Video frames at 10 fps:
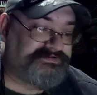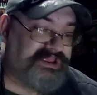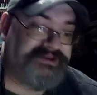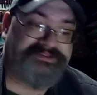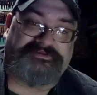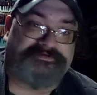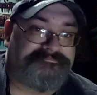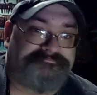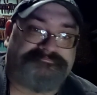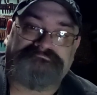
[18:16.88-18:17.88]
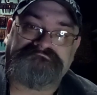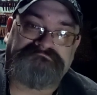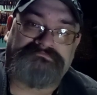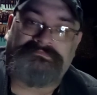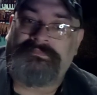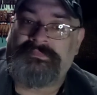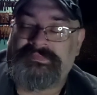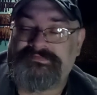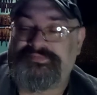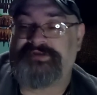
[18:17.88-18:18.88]
anything.
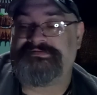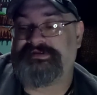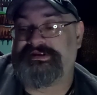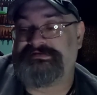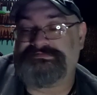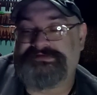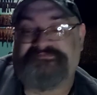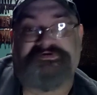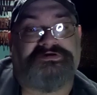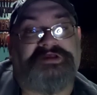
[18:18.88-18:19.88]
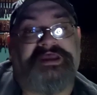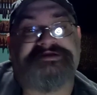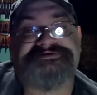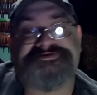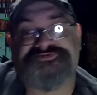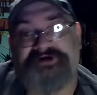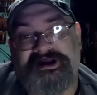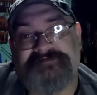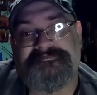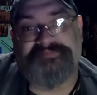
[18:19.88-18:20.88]
But if you can like and
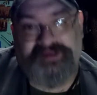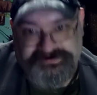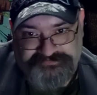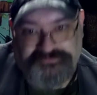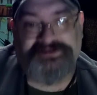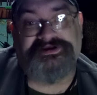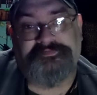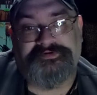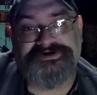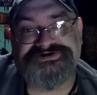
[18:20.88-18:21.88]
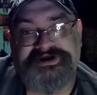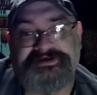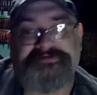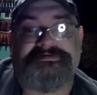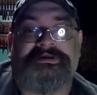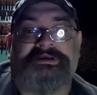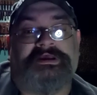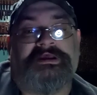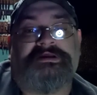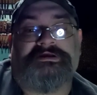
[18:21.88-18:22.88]
subscribe, I'd greatly appreciate it.
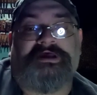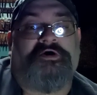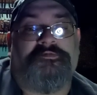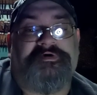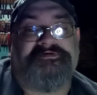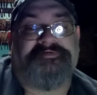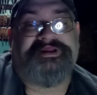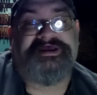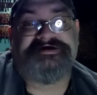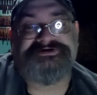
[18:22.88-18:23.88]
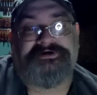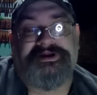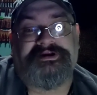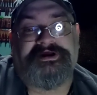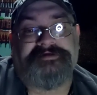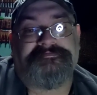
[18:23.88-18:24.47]
I hope everybody has a great night.